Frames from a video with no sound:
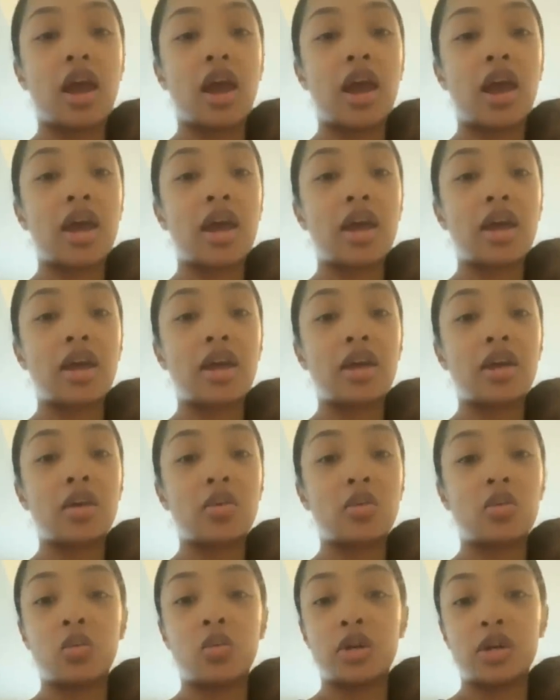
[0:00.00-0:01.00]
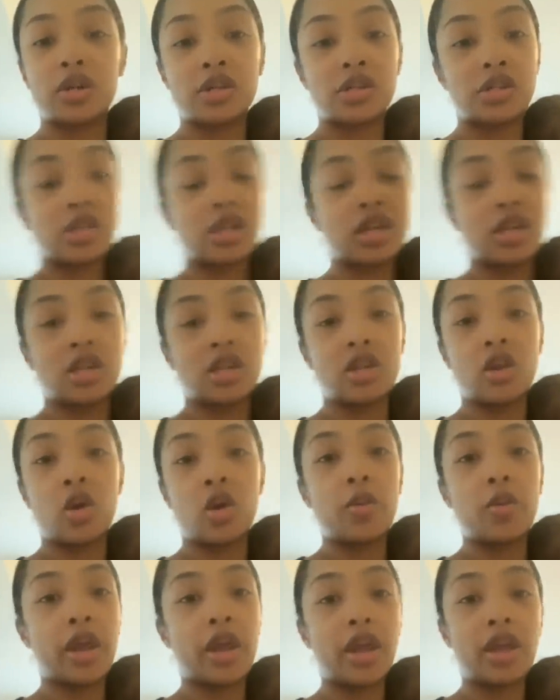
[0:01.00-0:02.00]
I was in
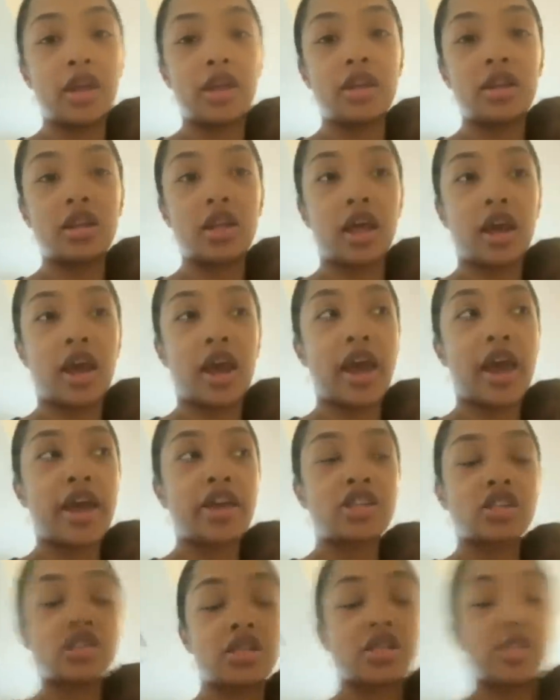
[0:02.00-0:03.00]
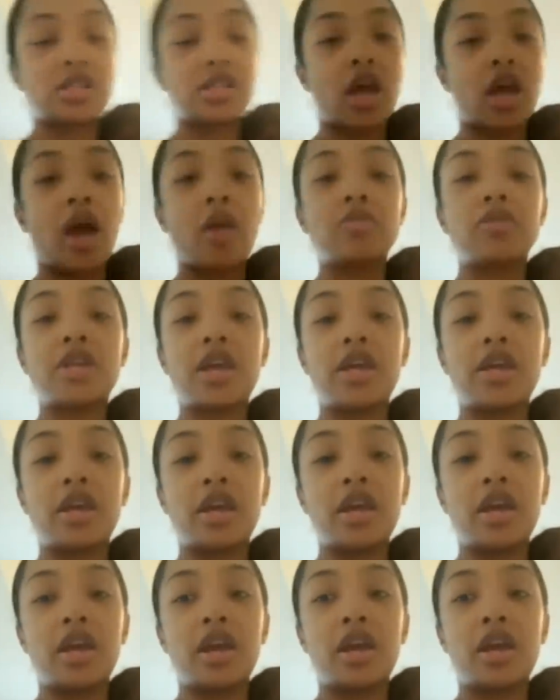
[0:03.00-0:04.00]
no pain. Like I actually stopped
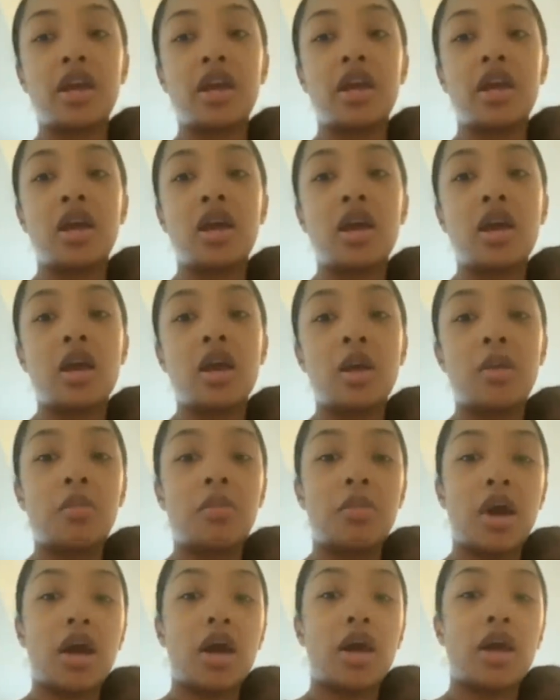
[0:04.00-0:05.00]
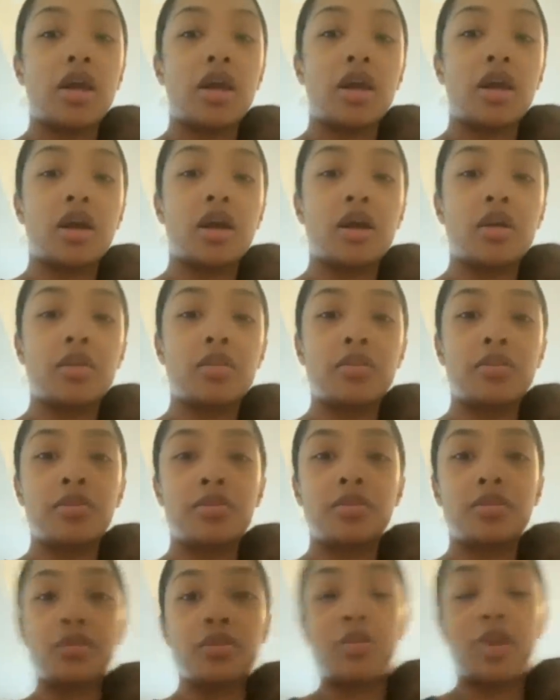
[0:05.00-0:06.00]
taking my um,
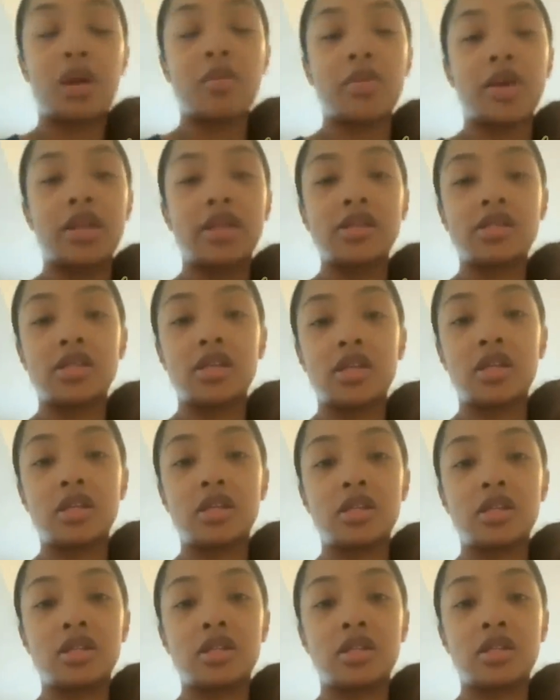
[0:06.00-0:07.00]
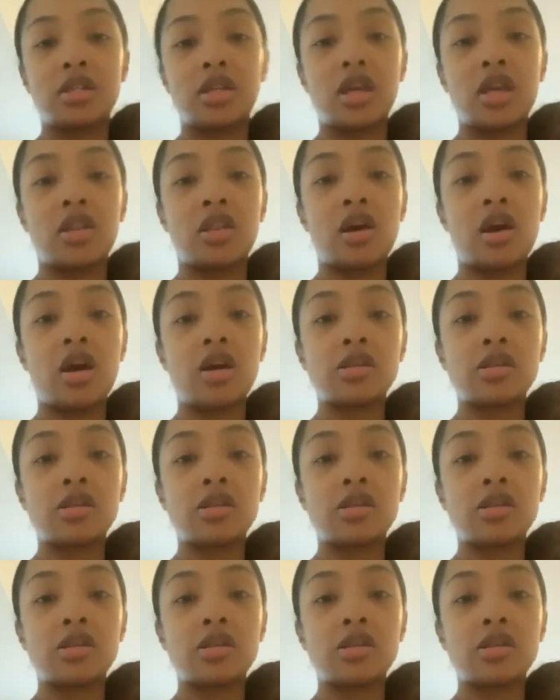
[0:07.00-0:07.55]
my medicine in the